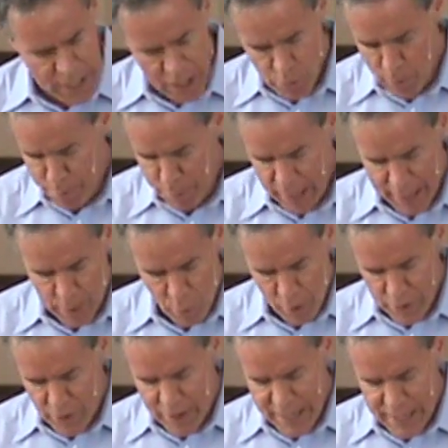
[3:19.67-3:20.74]
He replied,
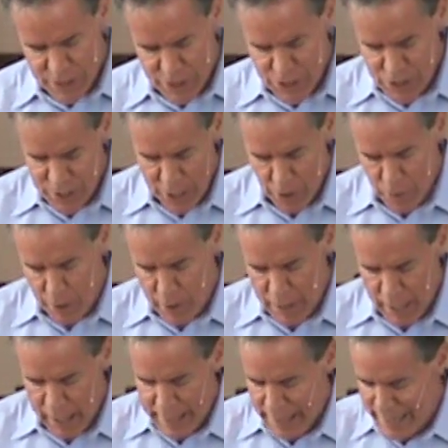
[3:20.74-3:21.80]
whether he is a sinner
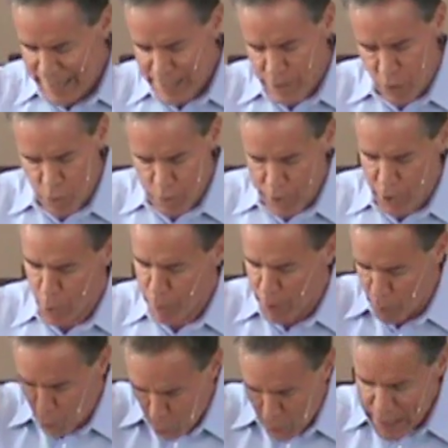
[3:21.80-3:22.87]
or not, I don't know,
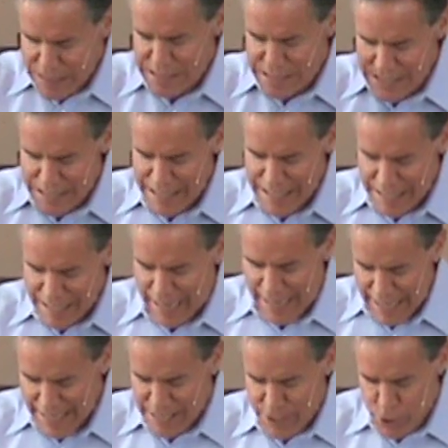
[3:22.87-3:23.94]
but one thing
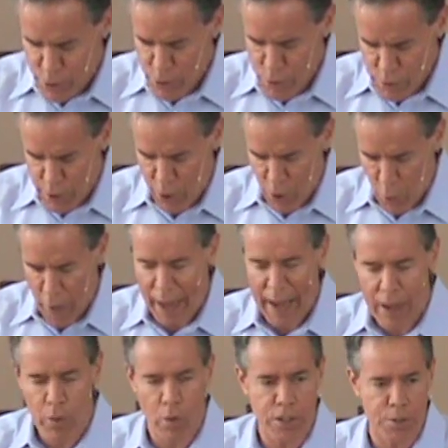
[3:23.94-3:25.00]
I do know,
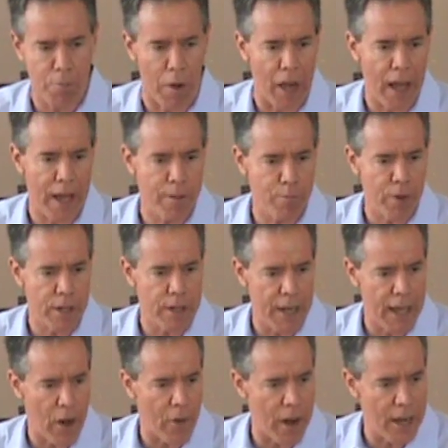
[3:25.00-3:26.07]
I was blind,
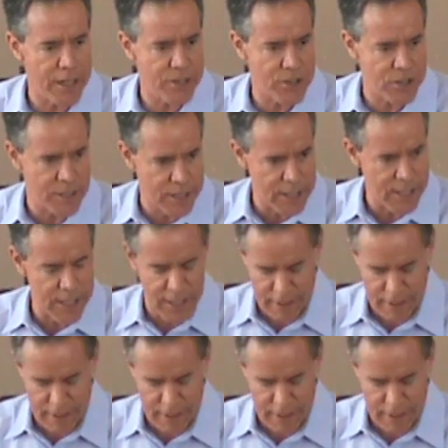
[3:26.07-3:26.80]
but now I see.